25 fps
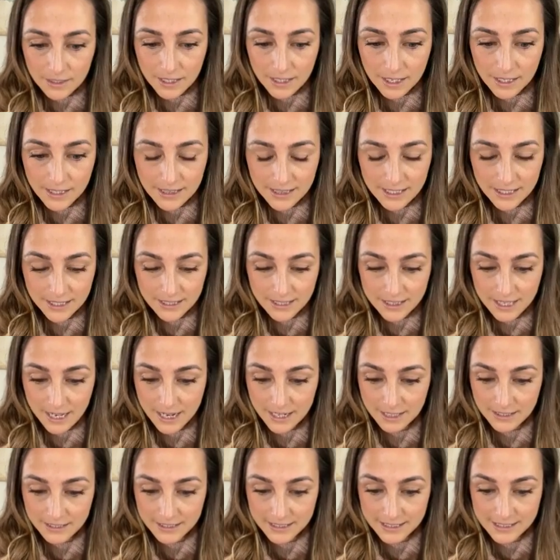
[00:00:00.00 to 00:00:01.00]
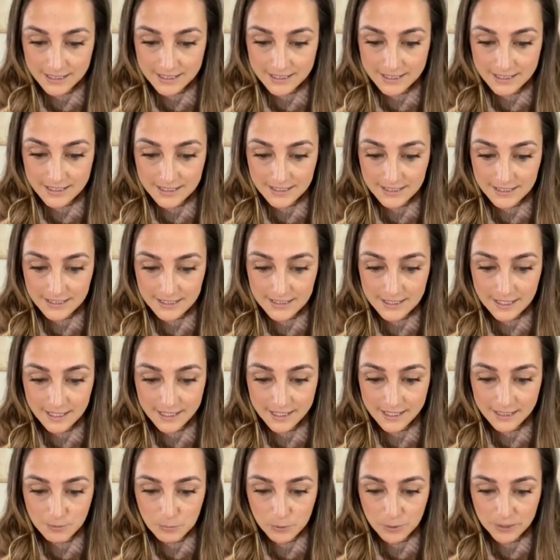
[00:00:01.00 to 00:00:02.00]
I think
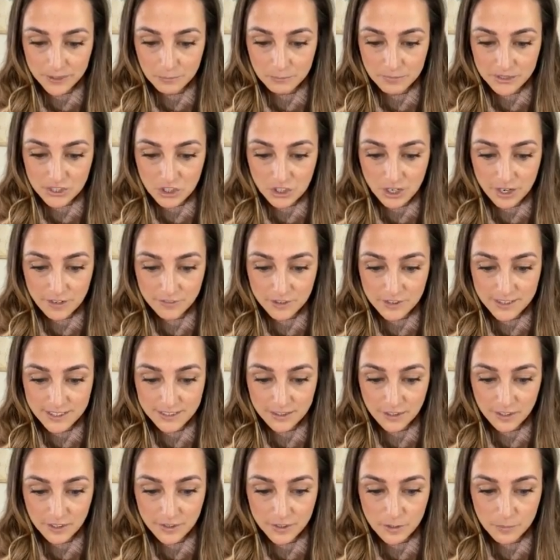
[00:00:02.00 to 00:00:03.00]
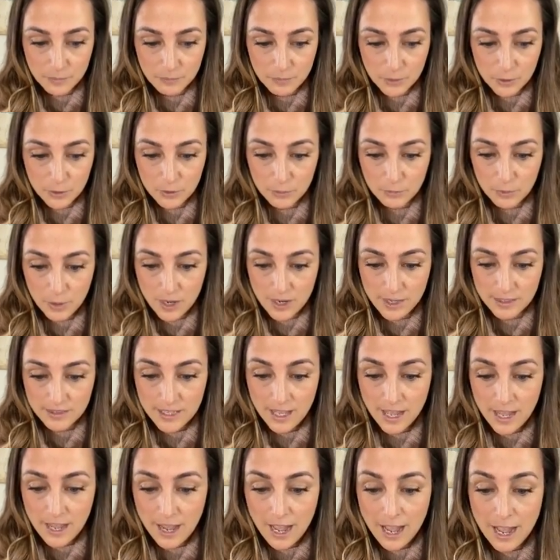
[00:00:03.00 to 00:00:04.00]
it pretty much covers it on the bone broth.
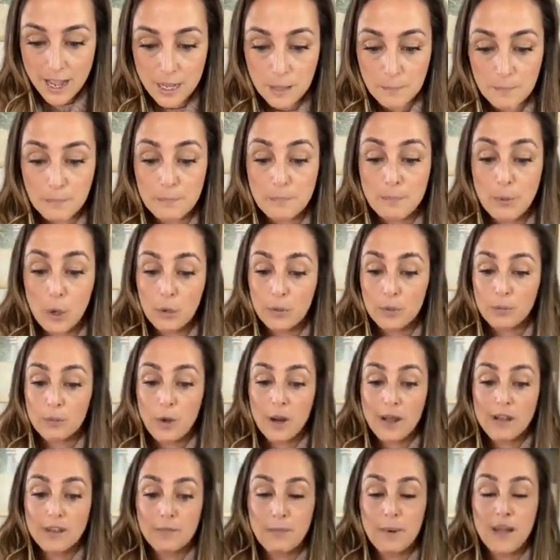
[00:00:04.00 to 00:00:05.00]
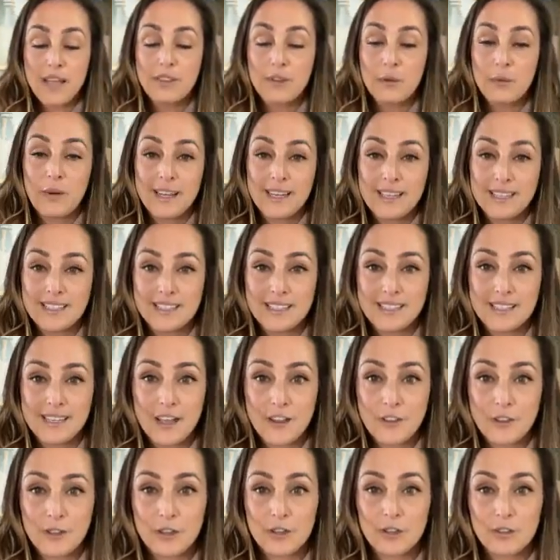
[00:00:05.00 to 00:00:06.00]
Bone broth, by the way, is
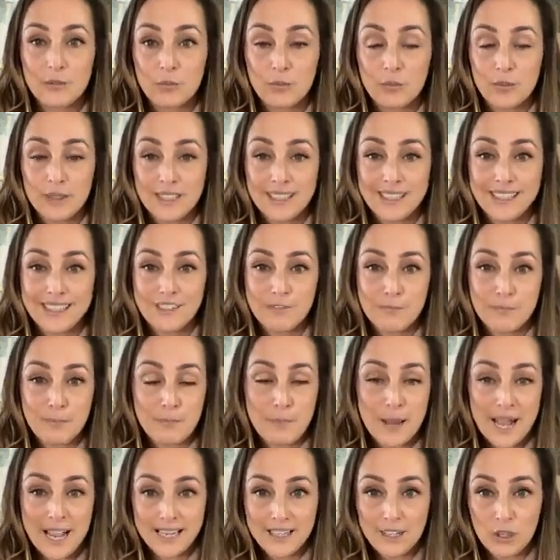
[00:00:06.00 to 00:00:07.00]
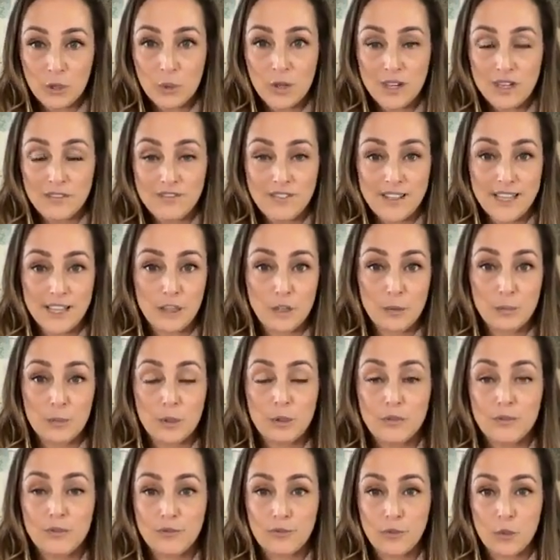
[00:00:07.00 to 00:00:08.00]
another really
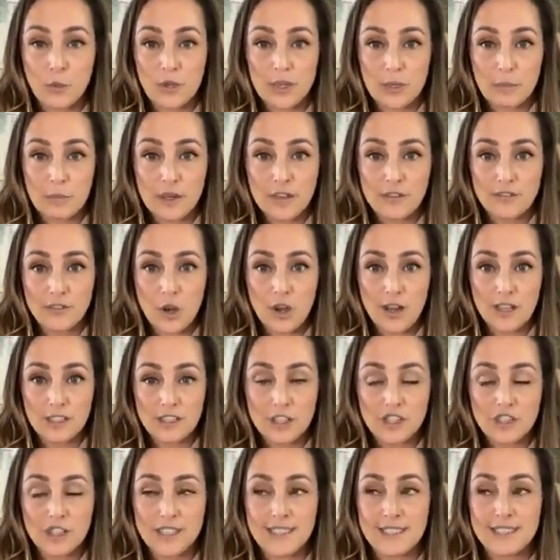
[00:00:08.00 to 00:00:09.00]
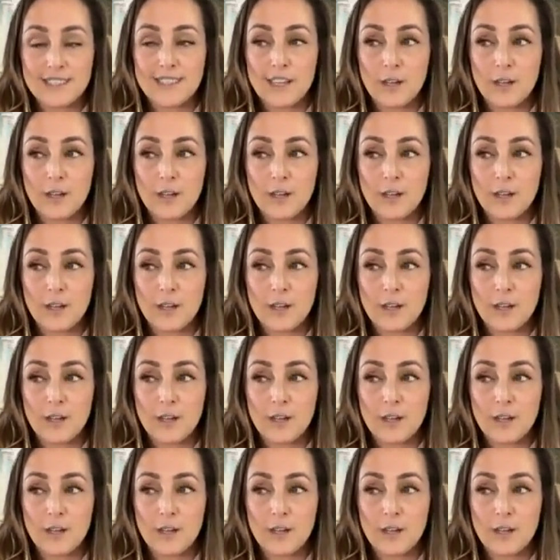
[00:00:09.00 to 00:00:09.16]
bioavailable form of collagen.